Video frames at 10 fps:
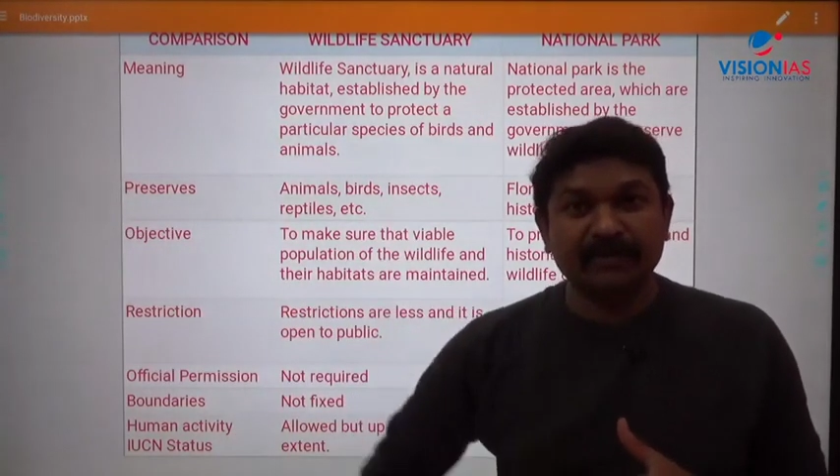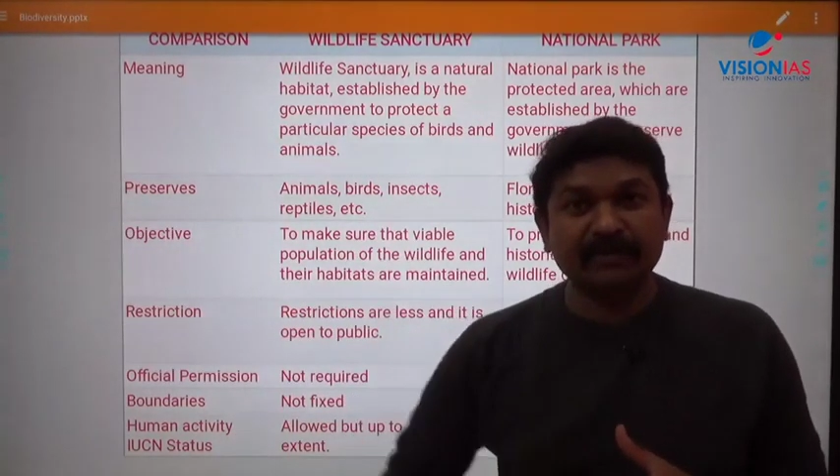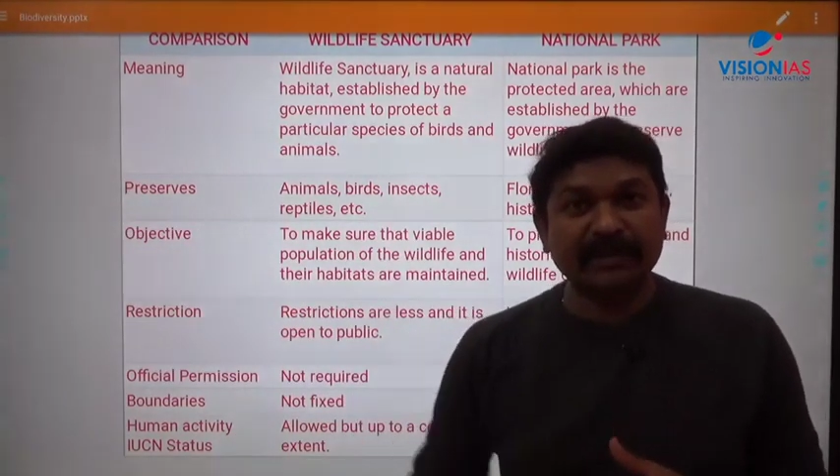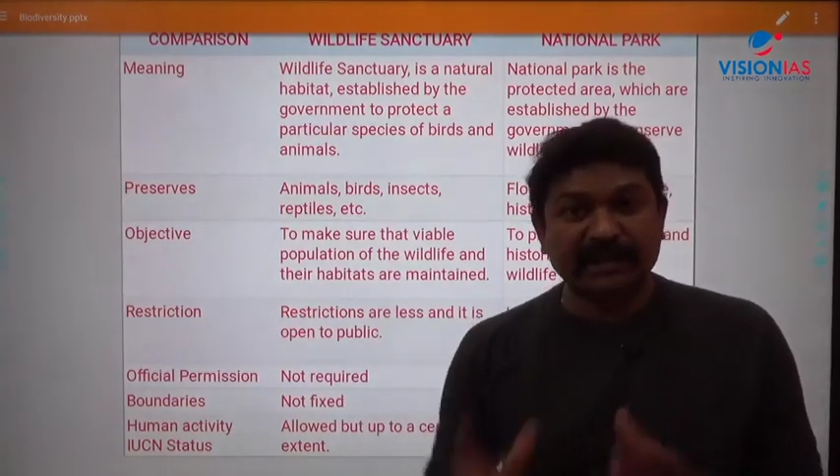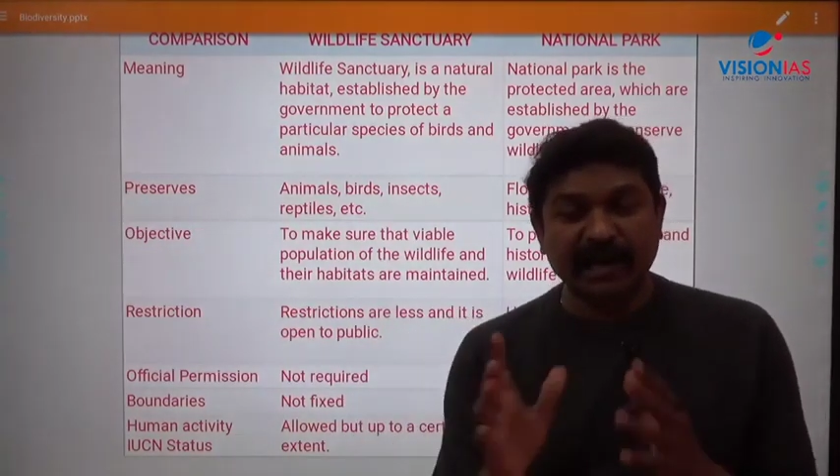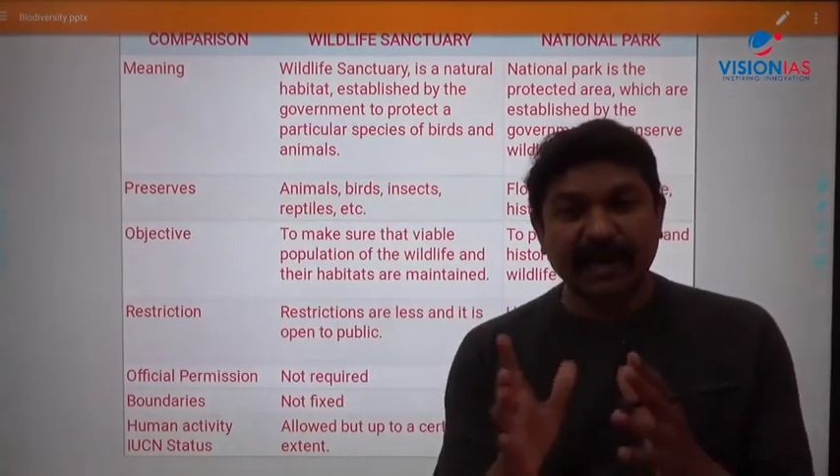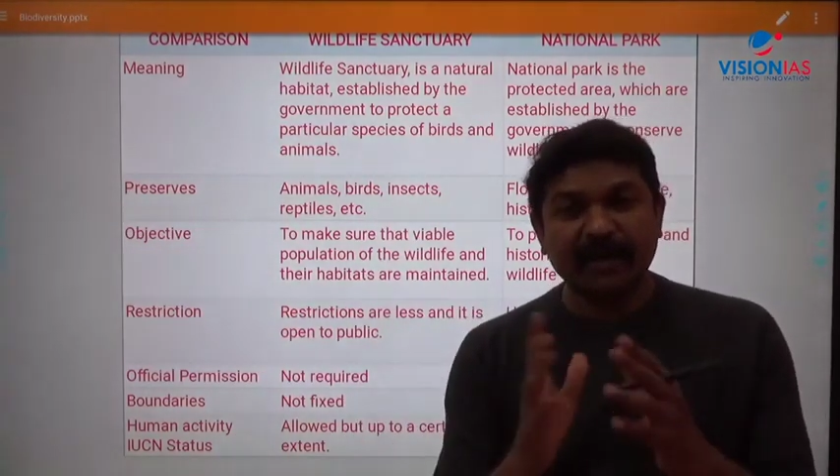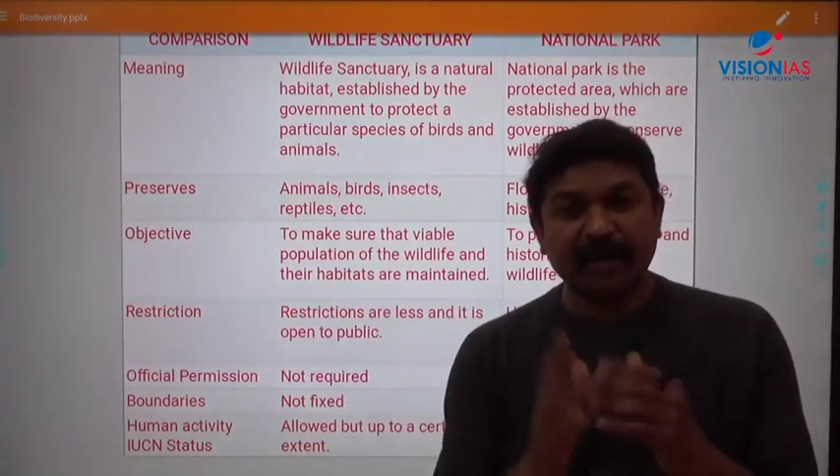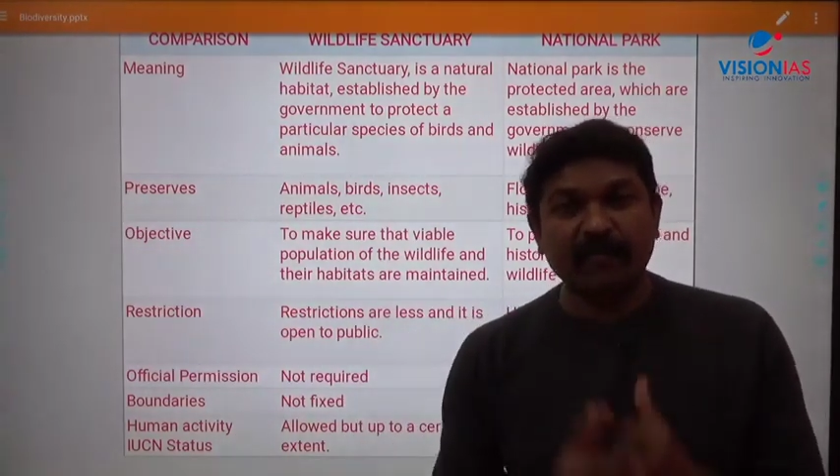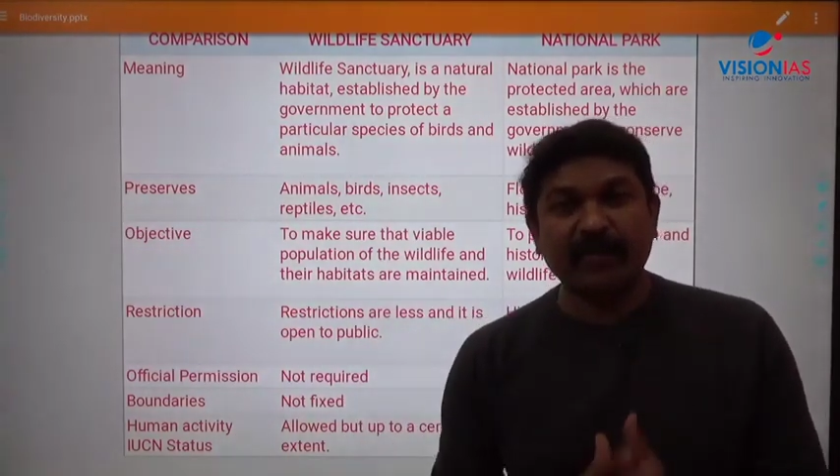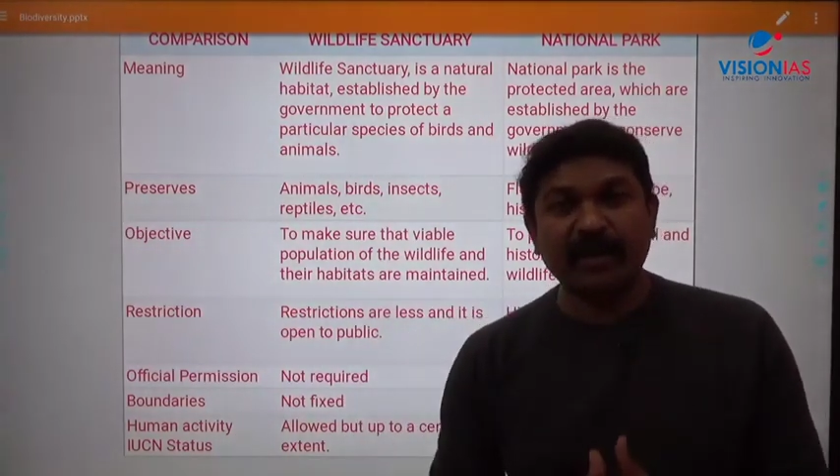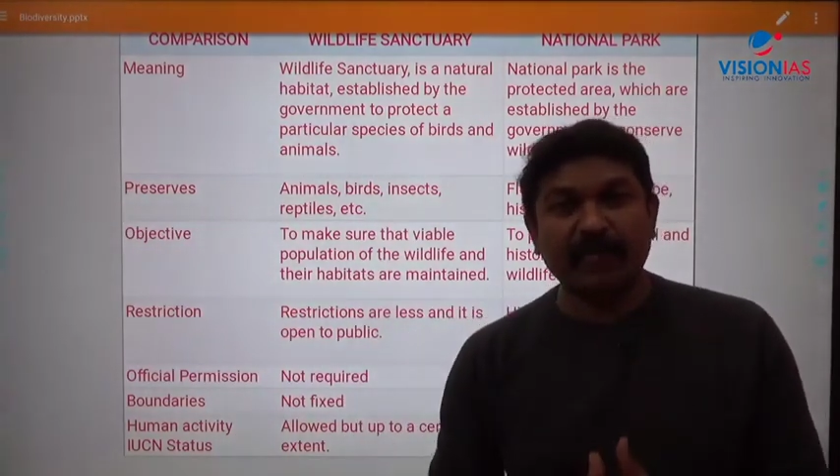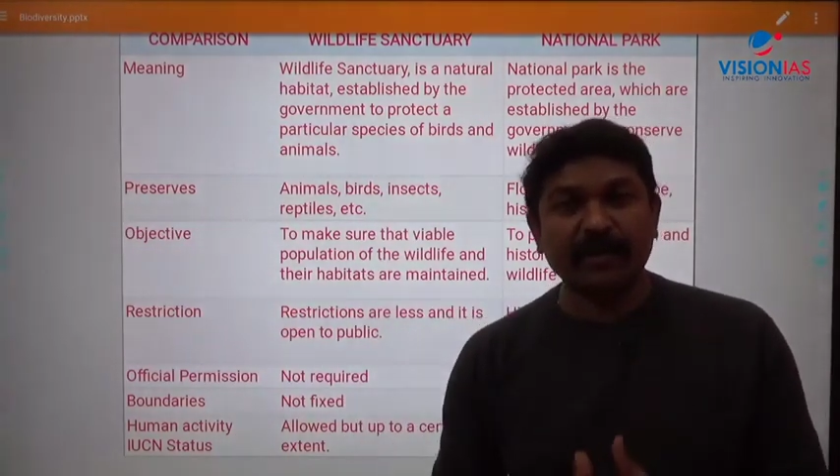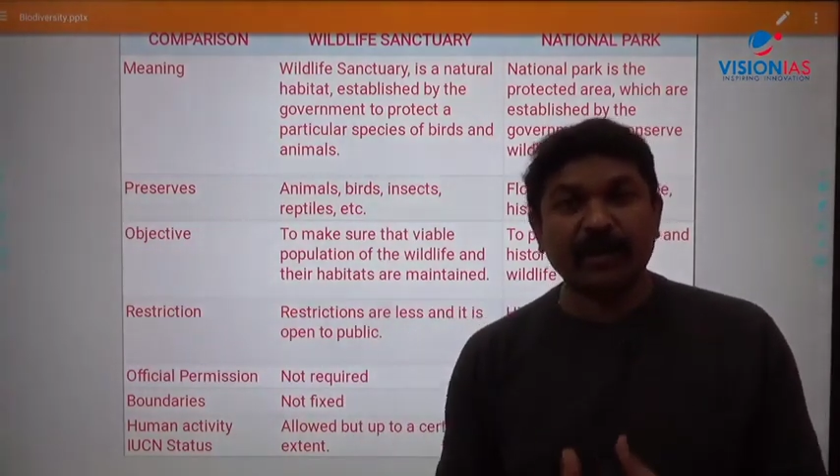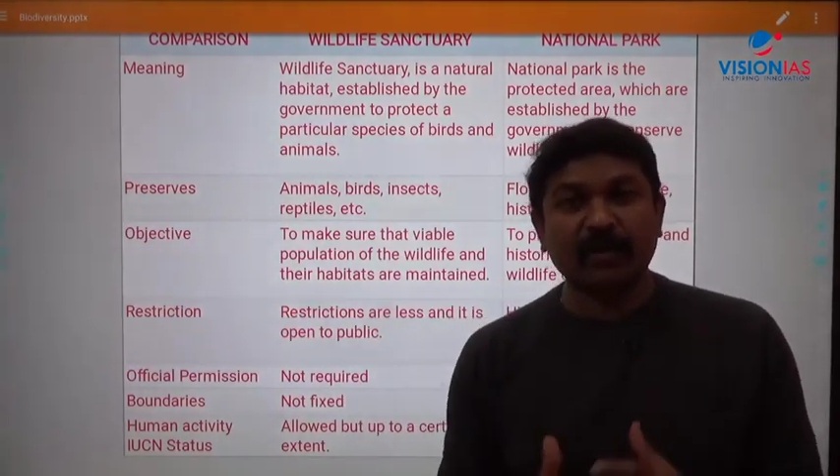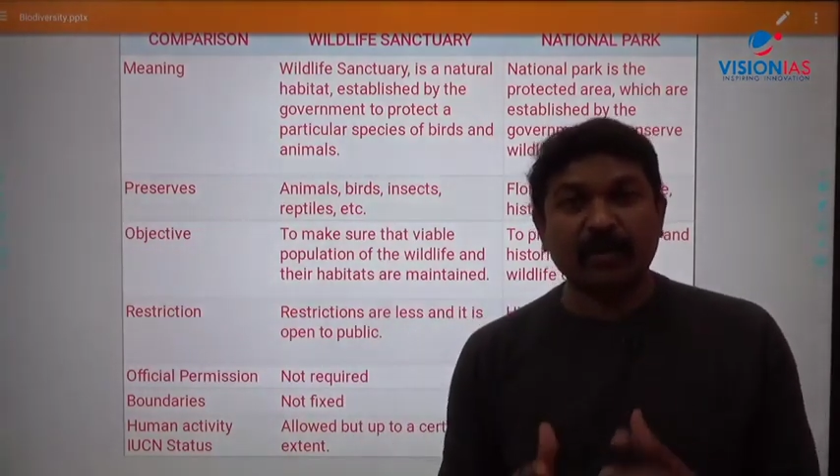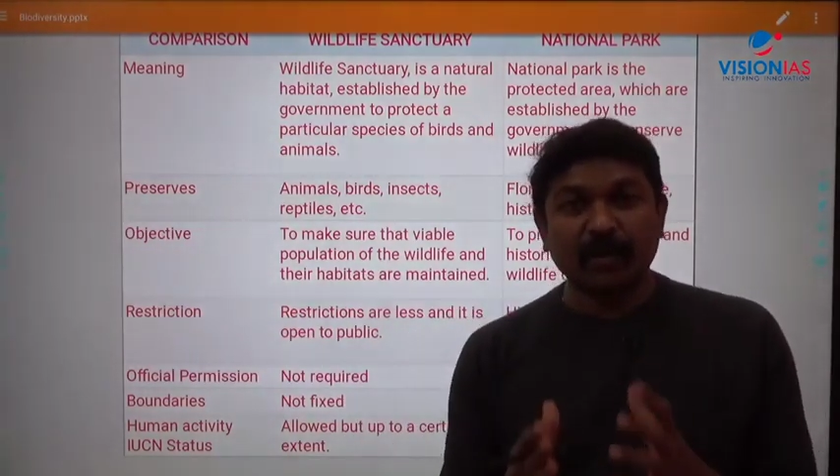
Just like whenever you are talking